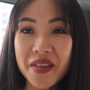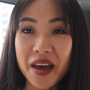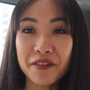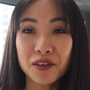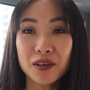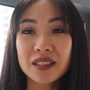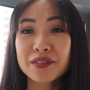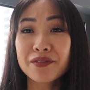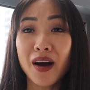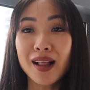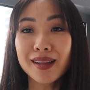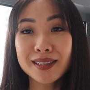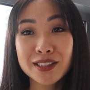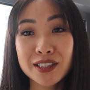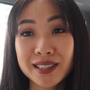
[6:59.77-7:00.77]
therefore it's
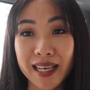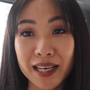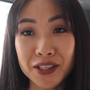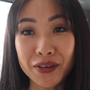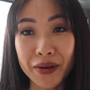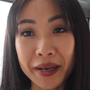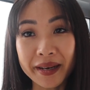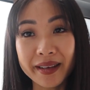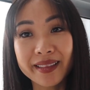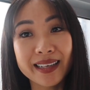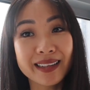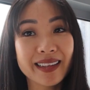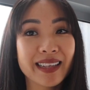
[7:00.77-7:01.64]
far less saturated than